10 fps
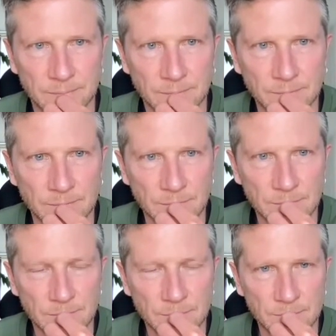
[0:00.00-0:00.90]

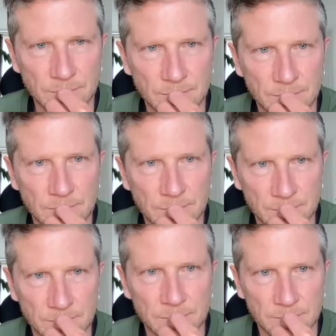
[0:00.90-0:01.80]

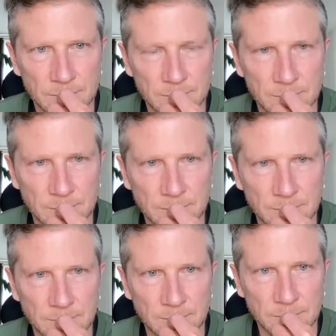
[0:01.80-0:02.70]

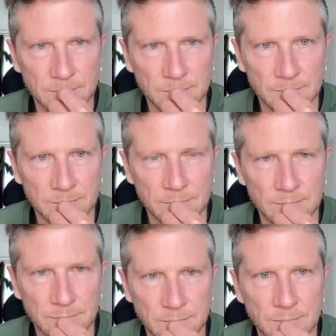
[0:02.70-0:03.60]
[no speech]